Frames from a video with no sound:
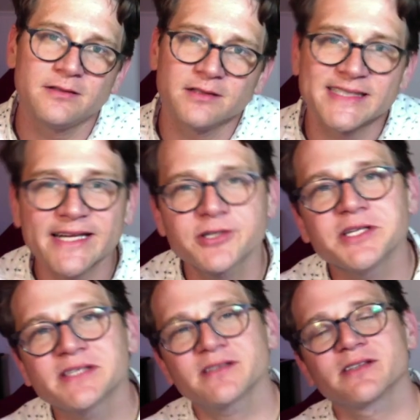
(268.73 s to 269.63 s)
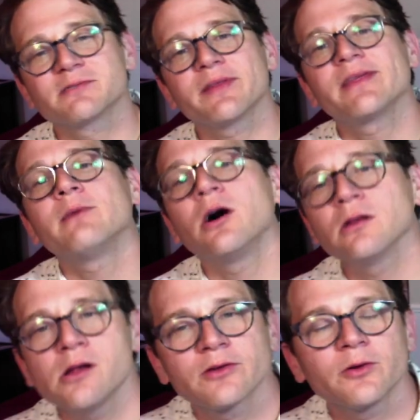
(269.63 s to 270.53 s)
Instead, Jesus is with them all
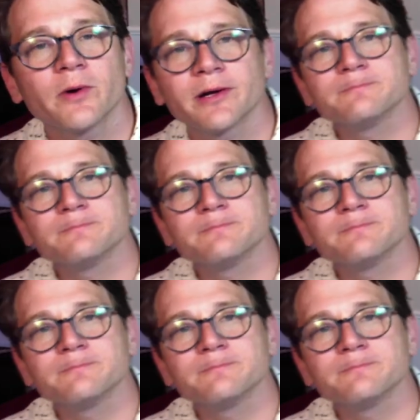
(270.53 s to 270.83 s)
along the way.